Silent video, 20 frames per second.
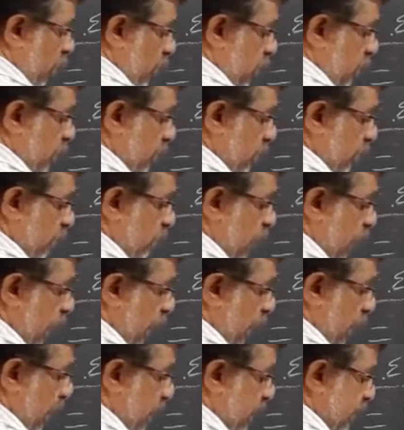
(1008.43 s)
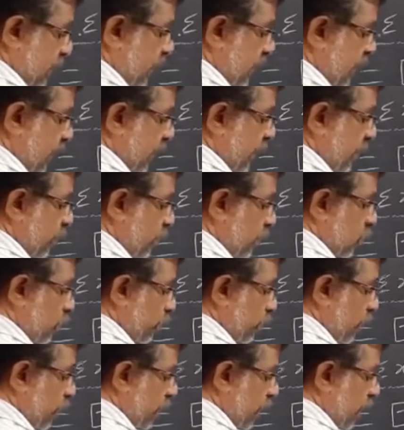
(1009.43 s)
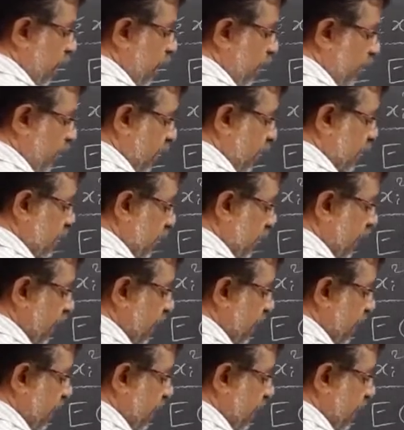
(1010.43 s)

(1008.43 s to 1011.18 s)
sigma xi into P of xi.